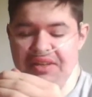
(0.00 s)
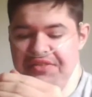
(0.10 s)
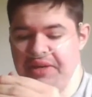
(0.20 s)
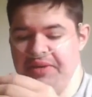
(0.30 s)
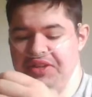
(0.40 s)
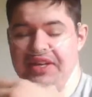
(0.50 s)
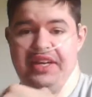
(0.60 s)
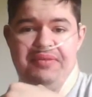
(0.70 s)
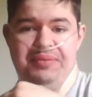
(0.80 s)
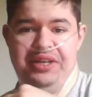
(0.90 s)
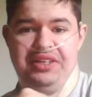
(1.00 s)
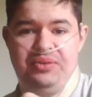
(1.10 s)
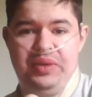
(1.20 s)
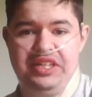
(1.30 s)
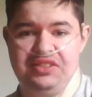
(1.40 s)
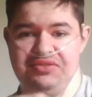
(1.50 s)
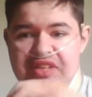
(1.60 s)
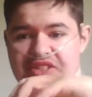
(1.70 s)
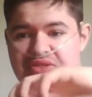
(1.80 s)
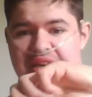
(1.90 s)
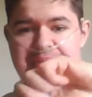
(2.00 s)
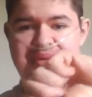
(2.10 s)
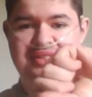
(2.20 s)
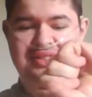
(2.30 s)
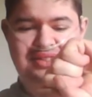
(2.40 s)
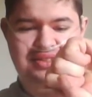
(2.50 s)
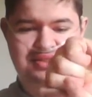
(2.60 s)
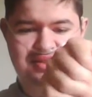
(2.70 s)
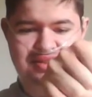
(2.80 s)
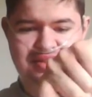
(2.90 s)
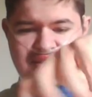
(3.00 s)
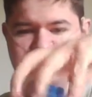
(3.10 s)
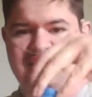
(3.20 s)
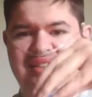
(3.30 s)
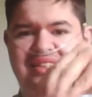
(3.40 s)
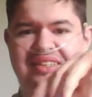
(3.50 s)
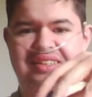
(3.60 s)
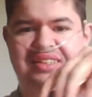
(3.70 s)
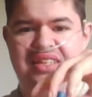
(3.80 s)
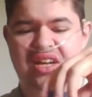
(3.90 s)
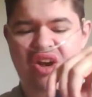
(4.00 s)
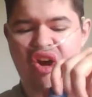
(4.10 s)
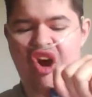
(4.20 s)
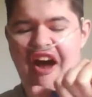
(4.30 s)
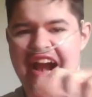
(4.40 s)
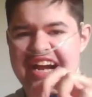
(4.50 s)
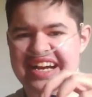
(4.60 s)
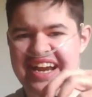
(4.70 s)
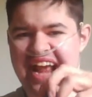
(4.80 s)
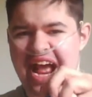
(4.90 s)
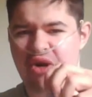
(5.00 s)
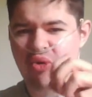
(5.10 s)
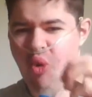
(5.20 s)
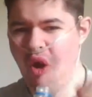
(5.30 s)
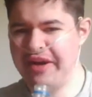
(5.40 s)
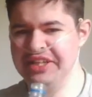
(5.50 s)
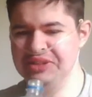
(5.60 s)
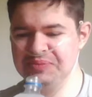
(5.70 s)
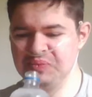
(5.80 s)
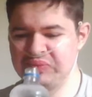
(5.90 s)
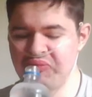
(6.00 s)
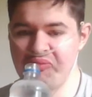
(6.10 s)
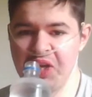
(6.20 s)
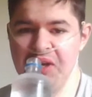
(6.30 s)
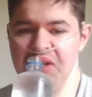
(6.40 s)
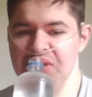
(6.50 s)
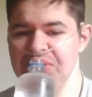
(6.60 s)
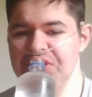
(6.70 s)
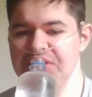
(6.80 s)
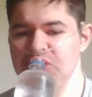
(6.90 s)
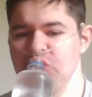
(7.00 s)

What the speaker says: Sorry about that, I'm apparently weak as crap. An owl. Hold on.